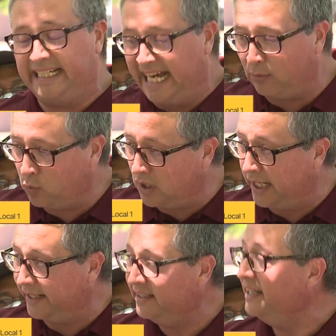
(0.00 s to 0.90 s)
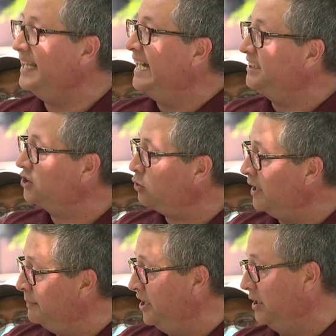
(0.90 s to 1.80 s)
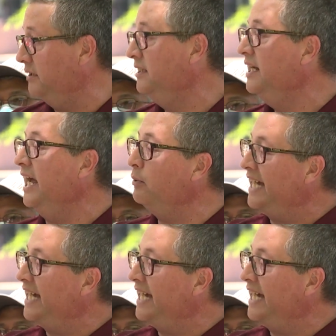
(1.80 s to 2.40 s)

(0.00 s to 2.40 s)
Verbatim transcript: not one. That is criminal and